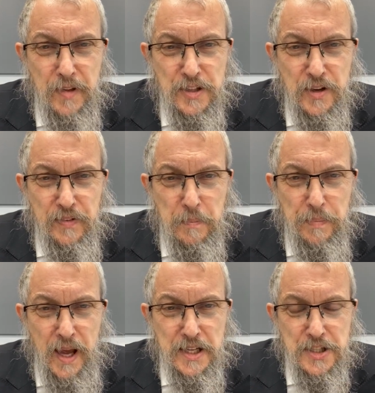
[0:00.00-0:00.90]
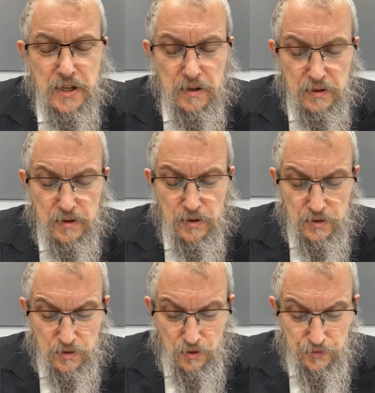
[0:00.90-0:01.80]
I should have compassion
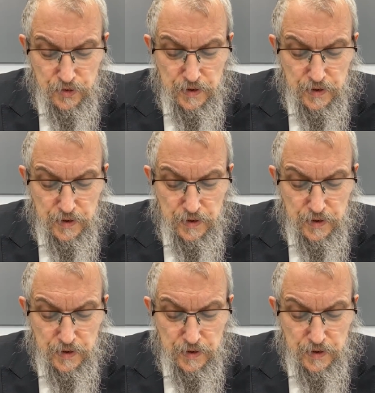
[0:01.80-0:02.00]
over